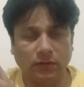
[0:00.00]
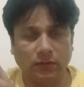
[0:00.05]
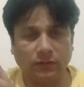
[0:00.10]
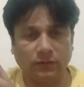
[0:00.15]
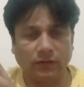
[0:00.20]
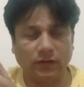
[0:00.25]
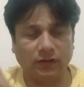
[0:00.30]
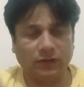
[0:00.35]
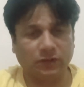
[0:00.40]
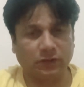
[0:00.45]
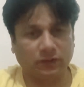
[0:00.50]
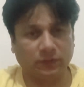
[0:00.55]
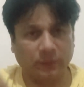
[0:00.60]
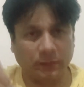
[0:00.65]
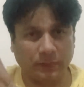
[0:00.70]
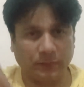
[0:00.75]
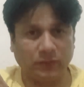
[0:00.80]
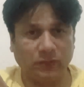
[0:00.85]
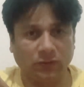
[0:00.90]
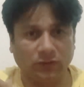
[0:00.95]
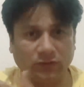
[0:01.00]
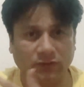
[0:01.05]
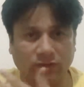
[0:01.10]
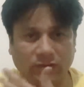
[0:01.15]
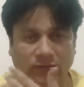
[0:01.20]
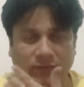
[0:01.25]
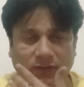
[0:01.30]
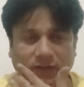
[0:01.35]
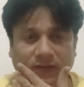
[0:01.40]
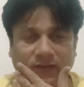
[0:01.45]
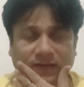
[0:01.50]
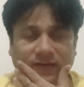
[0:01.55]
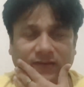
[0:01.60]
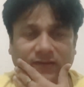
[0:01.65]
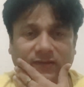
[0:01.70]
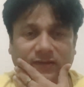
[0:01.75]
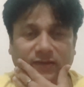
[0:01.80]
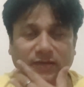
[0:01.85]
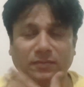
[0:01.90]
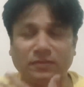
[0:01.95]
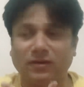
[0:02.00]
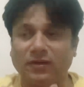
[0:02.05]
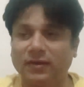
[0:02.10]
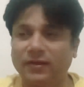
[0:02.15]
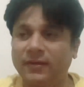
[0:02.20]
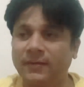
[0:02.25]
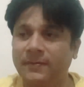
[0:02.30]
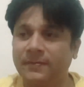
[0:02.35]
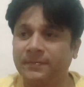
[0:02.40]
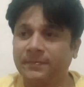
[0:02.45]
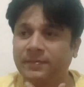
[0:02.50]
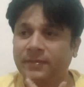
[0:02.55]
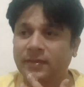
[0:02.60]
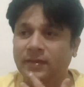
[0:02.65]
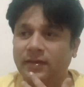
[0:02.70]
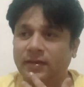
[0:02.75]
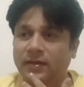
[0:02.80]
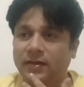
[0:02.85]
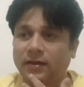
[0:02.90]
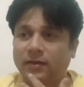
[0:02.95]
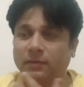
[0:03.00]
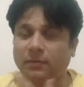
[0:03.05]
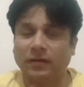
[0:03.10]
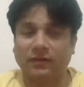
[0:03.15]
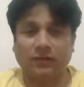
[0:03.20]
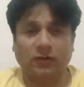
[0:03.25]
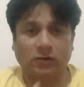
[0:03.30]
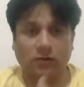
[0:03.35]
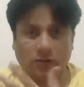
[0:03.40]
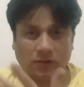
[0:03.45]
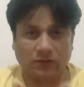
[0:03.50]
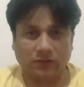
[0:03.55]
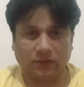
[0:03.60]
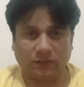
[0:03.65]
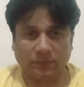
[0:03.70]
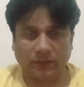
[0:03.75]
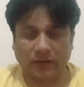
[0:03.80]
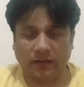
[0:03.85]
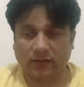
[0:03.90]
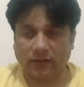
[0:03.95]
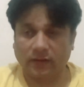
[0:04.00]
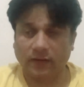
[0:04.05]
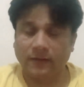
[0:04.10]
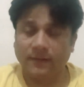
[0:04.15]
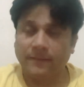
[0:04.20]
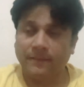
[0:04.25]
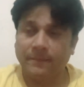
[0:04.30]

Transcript: when it was proposed in the assembly by the Congress party.